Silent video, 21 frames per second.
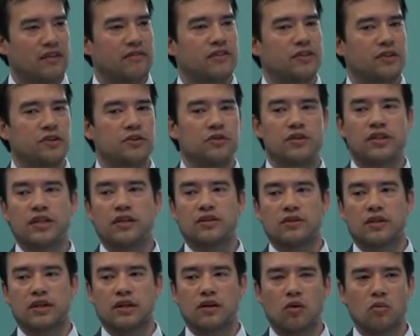very unique
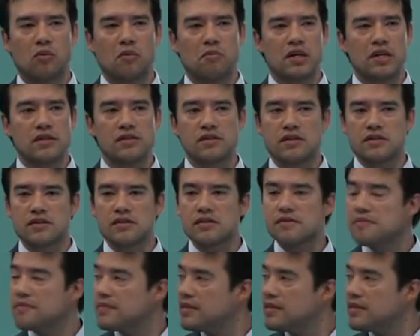on a global basis.